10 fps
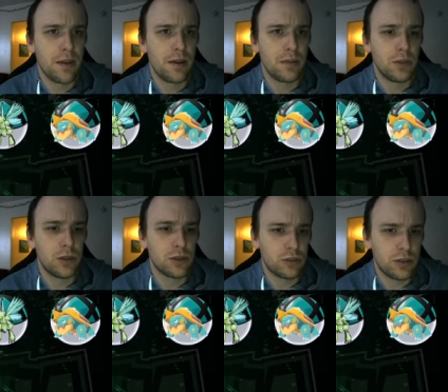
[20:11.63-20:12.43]

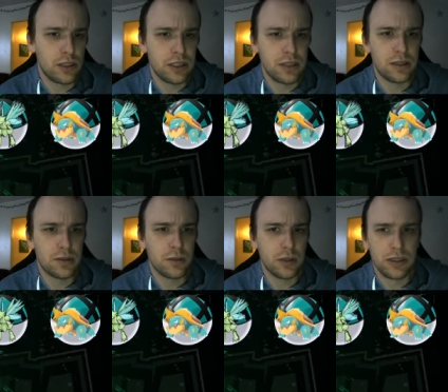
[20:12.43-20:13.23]

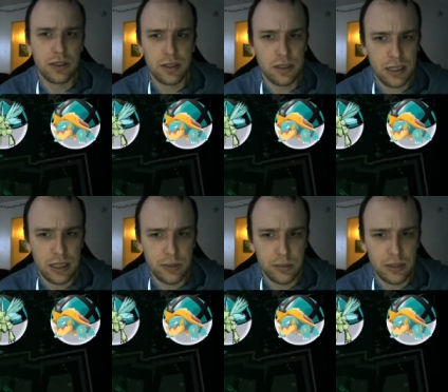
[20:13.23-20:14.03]
Moltres, which
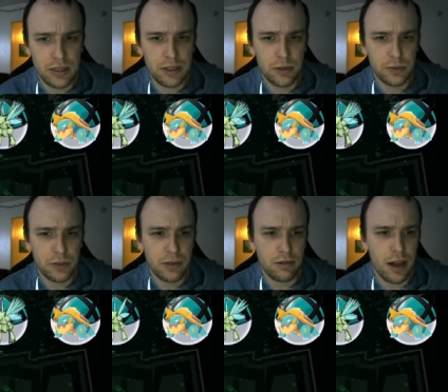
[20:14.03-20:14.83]
can't be down by
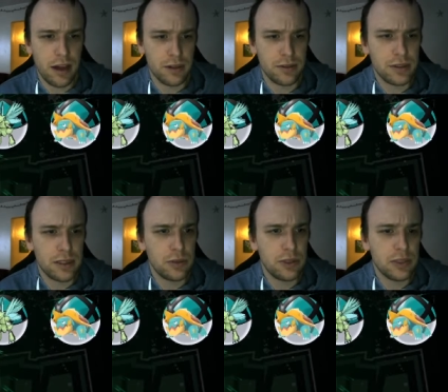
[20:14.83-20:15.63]
ground,
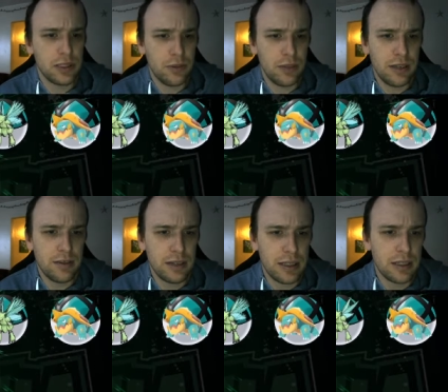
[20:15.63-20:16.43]
and we
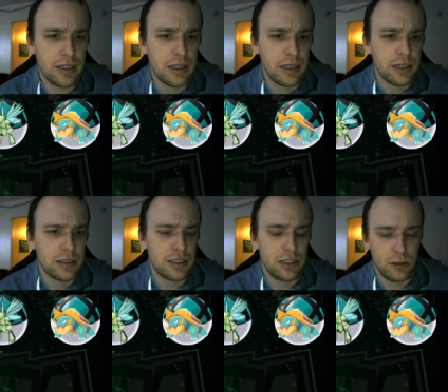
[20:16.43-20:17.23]
have like
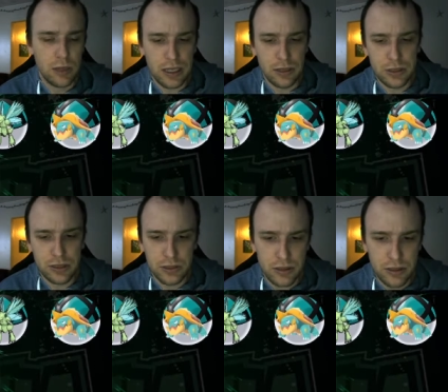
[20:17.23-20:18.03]
Decidueye,
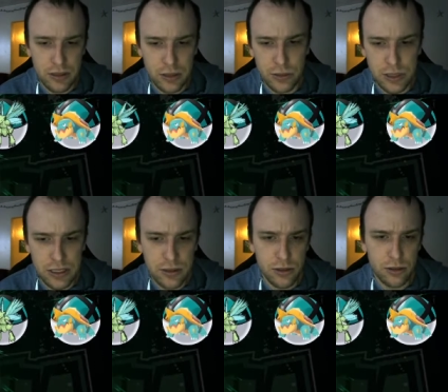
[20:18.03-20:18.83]
which
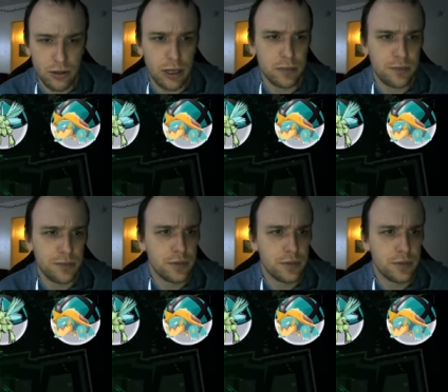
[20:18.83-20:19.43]
resists ground.